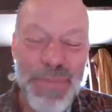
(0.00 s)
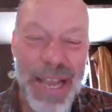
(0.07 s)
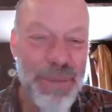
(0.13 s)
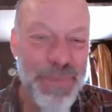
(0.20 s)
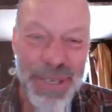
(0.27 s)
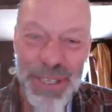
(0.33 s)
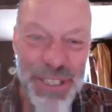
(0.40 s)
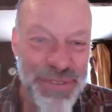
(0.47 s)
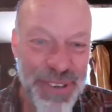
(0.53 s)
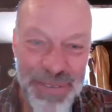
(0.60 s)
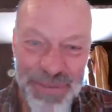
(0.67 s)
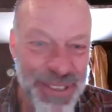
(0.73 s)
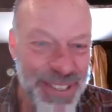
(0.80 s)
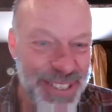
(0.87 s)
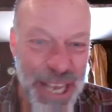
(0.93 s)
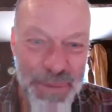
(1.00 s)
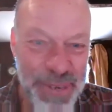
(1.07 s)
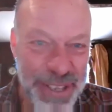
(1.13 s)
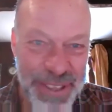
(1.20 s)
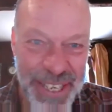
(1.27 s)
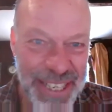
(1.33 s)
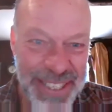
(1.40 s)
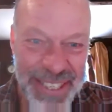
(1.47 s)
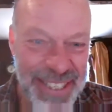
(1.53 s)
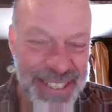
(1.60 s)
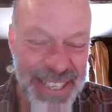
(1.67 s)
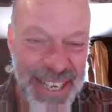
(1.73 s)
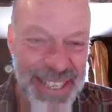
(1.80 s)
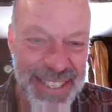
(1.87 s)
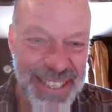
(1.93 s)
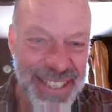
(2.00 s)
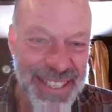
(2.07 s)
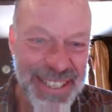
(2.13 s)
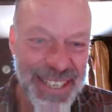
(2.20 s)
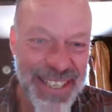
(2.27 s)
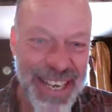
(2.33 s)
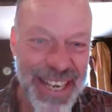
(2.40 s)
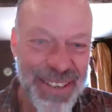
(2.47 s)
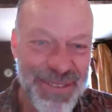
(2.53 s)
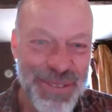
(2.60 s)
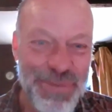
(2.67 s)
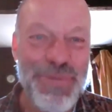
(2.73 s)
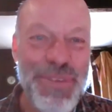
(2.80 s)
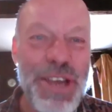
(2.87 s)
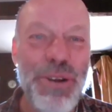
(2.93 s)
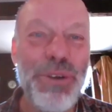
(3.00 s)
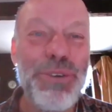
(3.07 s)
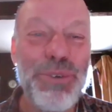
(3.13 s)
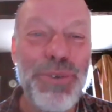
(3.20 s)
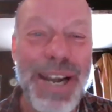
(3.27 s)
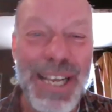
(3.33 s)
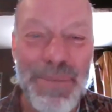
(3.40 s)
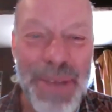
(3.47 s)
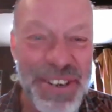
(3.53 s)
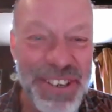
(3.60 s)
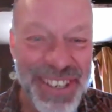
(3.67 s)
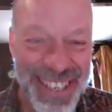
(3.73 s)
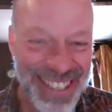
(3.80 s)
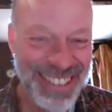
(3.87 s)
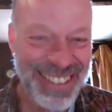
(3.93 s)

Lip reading: make pills for so many things these days, and they're not all recommended.